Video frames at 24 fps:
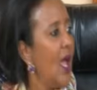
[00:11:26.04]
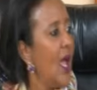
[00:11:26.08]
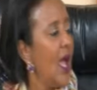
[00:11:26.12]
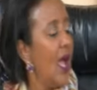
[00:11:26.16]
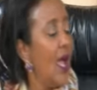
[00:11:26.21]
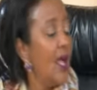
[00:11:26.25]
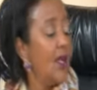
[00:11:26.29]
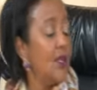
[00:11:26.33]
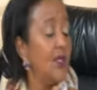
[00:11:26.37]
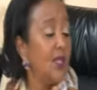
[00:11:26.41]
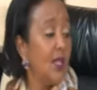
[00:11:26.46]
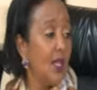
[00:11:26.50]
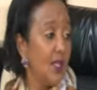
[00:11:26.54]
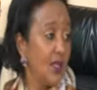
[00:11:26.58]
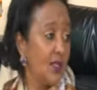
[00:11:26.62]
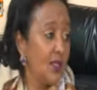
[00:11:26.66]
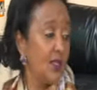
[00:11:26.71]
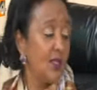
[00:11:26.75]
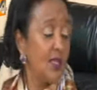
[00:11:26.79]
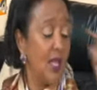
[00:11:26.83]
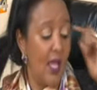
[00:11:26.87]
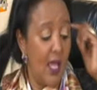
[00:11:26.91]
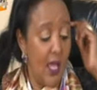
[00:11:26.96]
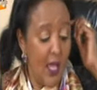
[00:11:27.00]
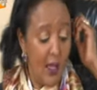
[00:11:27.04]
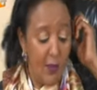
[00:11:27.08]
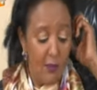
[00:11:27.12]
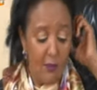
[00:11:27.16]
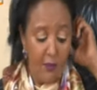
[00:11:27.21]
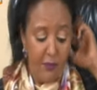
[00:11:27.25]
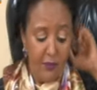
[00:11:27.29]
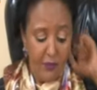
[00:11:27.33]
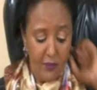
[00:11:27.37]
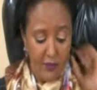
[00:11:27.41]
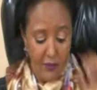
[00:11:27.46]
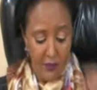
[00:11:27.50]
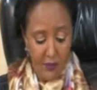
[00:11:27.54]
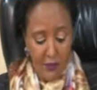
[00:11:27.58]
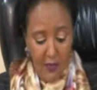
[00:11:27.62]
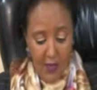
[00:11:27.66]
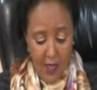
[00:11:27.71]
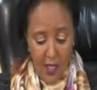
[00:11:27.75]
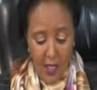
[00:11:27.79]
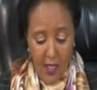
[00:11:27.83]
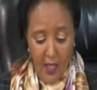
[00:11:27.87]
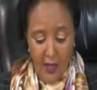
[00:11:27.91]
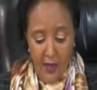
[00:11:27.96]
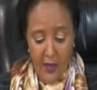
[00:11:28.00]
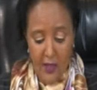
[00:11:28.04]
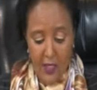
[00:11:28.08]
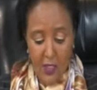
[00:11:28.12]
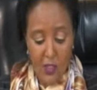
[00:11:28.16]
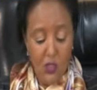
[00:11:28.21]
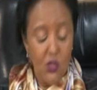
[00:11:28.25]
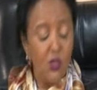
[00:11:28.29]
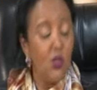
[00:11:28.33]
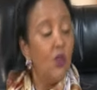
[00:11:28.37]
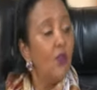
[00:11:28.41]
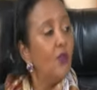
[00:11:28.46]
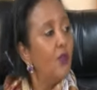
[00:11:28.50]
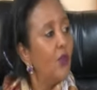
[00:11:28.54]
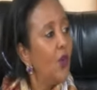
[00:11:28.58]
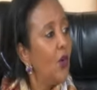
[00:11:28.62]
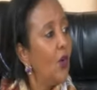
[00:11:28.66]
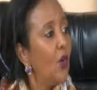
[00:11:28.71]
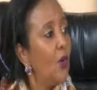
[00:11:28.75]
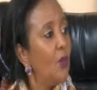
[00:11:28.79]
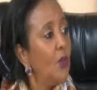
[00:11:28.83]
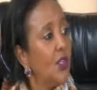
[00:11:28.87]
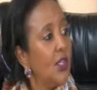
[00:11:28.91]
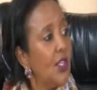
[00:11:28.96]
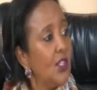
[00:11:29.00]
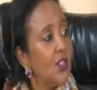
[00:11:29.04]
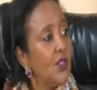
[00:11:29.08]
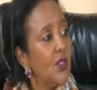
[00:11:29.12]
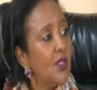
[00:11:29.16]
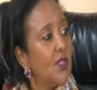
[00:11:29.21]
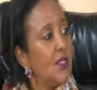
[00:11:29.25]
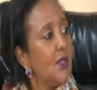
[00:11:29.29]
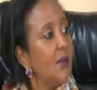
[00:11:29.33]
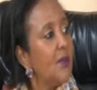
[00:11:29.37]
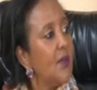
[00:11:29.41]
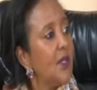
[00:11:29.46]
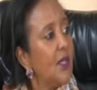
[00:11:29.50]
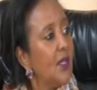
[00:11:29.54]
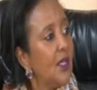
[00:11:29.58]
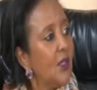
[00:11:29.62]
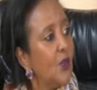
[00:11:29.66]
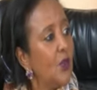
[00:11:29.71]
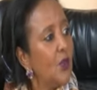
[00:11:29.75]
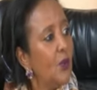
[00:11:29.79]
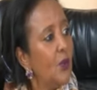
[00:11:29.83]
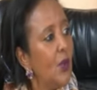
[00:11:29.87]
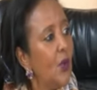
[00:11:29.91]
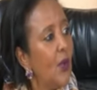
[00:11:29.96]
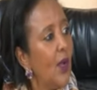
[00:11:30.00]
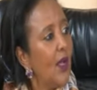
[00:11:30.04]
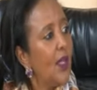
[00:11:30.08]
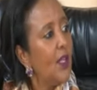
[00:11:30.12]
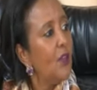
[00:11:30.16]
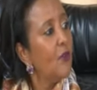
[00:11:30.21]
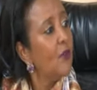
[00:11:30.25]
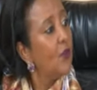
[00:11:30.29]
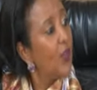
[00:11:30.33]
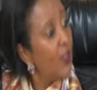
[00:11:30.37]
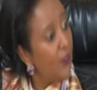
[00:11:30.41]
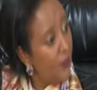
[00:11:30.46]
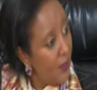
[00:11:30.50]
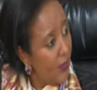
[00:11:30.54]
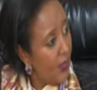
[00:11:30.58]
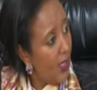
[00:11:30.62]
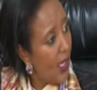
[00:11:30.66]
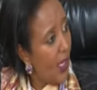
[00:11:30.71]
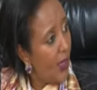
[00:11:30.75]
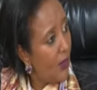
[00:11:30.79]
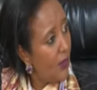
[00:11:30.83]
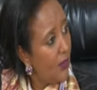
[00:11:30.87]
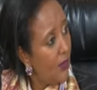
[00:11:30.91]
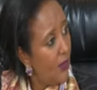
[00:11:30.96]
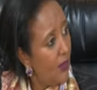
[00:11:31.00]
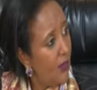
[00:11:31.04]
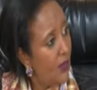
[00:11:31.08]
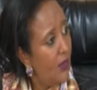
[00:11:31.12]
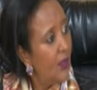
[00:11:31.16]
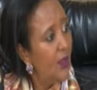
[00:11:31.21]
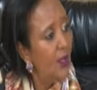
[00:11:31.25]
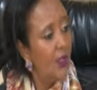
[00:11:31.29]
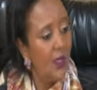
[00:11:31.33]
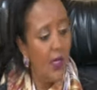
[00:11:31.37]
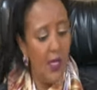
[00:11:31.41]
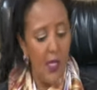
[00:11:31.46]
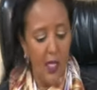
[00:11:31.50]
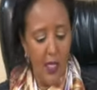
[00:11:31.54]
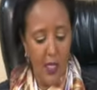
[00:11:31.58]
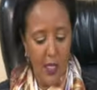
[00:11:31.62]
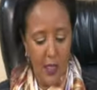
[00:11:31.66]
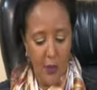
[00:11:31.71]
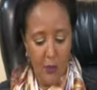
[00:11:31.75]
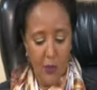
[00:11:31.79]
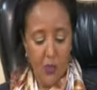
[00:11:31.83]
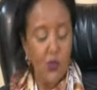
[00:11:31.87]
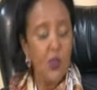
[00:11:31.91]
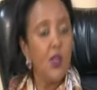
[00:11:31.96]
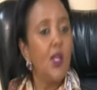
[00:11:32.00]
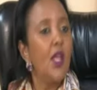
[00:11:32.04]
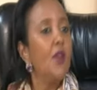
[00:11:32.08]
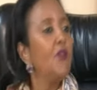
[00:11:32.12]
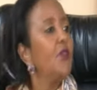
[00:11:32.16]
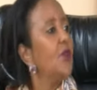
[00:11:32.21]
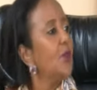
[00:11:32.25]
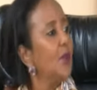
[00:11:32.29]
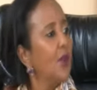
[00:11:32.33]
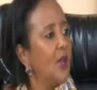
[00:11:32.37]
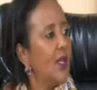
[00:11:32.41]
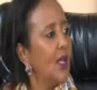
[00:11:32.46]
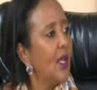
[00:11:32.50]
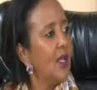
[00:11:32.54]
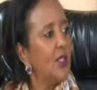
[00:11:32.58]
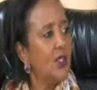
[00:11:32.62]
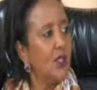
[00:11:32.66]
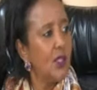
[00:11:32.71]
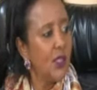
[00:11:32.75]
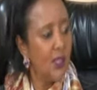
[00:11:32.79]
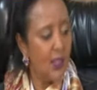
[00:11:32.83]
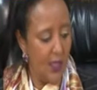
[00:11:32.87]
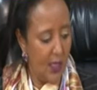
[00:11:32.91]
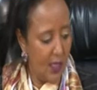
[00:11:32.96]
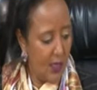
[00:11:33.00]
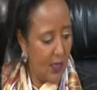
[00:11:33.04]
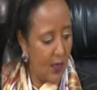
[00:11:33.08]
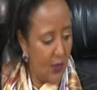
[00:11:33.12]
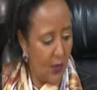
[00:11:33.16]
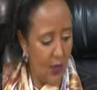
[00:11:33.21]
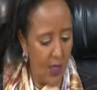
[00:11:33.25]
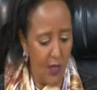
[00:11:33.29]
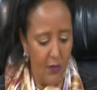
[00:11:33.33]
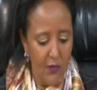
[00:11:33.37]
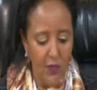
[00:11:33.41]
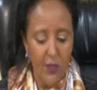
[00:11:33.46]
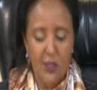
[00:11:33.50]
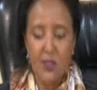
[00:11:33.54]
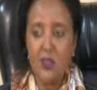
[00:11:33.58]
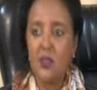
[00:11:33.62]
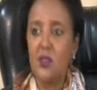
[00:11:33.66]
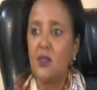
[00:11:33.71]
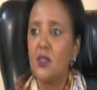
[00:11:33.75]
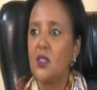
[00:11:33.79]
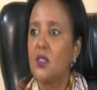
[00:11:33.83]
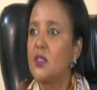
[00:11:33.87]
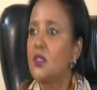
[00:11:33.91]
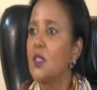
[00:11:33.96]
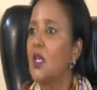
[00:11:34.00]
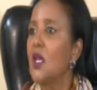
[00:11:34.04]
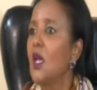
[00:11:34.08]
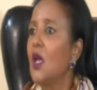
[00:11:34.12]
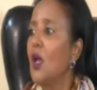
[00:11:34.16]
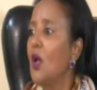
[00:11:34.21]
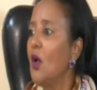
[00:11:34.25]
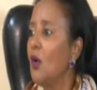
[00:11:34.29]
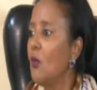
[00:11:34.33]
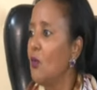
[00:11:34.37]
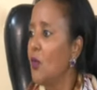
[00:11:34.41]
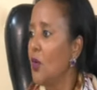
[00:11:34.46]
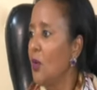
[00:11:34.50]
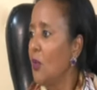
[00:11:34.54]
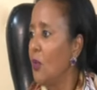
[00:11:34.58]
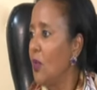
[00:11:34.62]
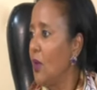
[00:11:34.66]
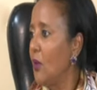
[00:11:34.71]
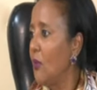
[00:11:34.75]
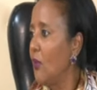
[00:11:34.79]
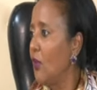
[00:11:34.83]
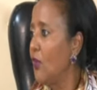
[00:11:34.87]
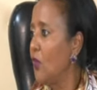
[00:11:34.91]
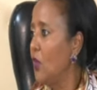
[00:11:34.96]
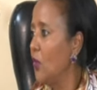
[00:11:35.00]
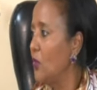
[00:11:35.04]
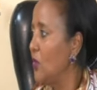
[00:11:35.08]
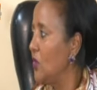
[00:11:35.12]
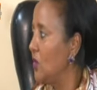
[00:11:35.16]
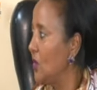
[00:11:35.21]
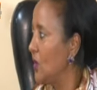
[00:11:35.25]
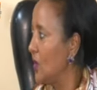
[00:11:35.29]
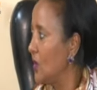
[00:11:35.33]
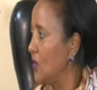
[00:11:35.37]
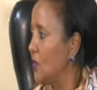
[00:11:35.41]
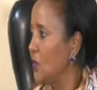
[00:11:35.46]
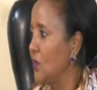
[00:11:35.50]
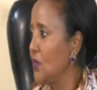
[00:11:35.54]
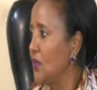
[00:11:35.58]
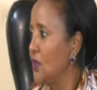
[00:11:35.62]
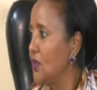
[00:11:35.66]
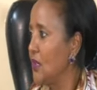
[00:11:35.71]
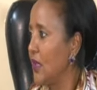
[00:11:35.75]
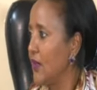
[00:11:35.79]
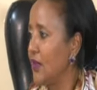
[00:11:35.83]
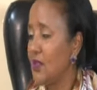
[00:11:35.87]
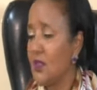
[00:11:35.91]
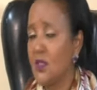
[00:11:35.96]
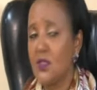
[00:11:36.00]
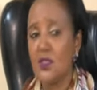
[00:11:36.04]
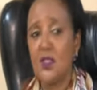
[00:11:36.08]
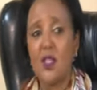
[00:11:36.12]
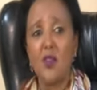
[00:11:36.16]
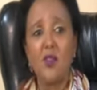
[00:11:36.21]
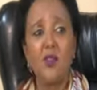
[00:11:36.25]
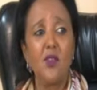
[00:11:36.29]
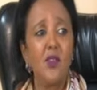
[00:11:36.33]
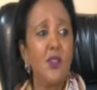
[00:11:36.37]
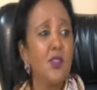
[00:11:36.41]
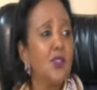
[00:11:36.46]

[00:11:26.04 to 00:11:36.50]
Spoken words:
And yes, the issue of communication is something that we've been working very, very hard on, between everybody actually. I think we have a serious problem of communicating with each other in this country.